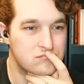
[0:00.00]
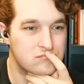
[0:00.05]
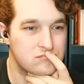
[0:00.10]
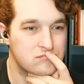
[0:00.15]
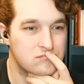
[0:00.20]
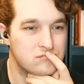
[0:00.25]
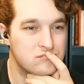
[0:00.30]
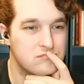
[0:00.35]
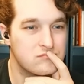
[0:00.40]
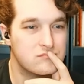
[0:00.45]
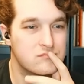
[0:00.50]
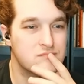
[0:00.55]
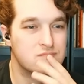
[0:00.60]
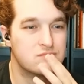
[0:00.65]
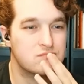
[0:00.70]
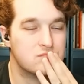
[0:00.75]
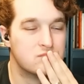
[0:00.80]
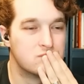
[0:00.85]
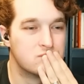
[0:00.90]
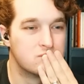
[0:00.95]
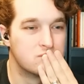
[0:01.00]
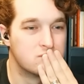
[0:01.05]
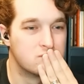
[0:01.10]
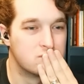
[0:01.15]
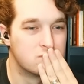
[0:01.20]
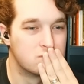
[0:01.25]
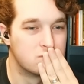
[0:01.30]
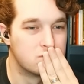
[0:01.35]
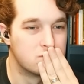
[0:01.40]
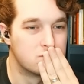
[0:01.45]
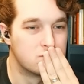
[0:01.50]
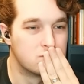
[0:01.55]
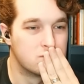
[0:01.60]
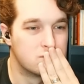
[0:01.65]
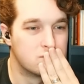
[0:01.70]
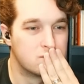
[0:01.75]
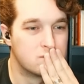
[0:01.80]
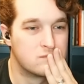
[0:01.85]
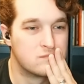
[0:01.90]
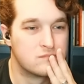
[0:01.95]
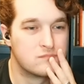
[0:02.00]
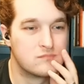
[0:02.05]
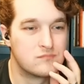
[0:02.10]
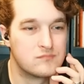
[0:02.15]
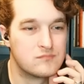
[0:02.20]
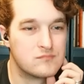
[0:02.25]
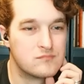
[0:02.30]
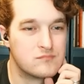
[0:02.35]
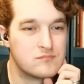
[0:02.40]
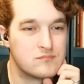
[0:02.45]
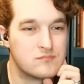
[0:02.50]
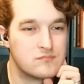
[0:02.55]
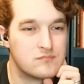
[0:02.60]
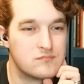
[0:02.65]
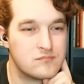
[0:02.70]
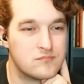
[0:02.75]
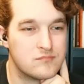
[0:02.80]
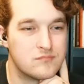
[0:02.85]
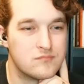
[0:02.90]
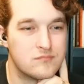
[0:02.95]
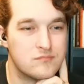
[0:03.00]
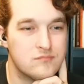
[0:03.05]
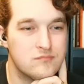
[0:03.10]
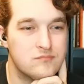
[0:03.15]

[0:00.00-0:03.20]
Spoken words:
The person shown says nothing.